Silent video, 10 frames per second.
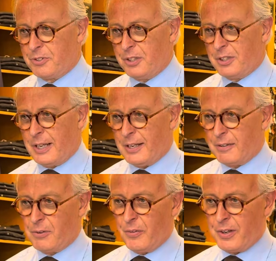to your neck.
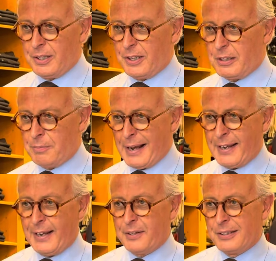I've got the little
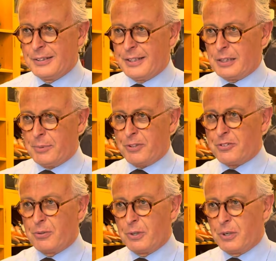back end a little bit
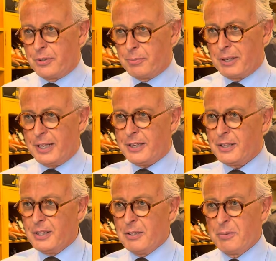too long, the blade,
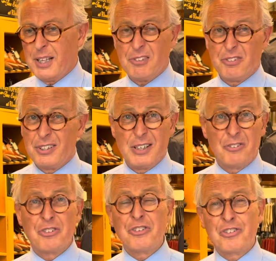but that's it.
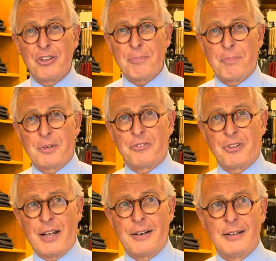It's as simple as
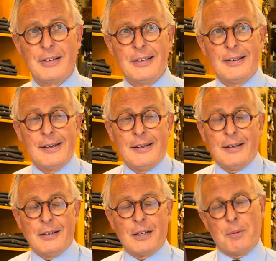that.
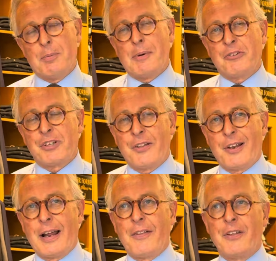And people might say they
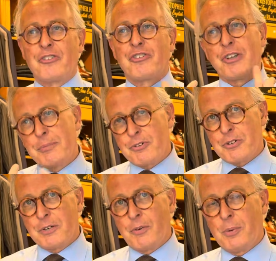like the
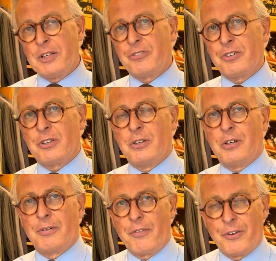symmetry of a Windsor knot
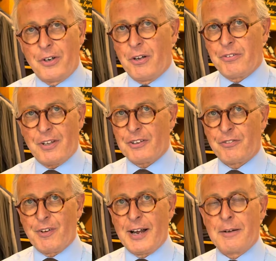or other knots. That's
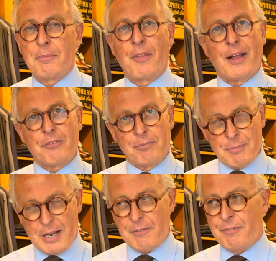fine, but that's
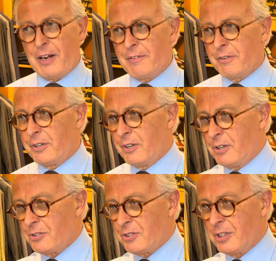my favourite
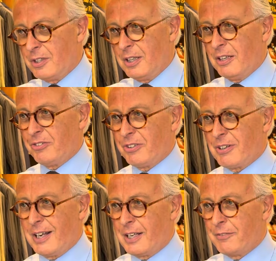knot. It's a
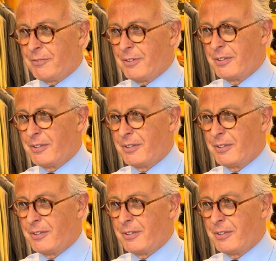kind of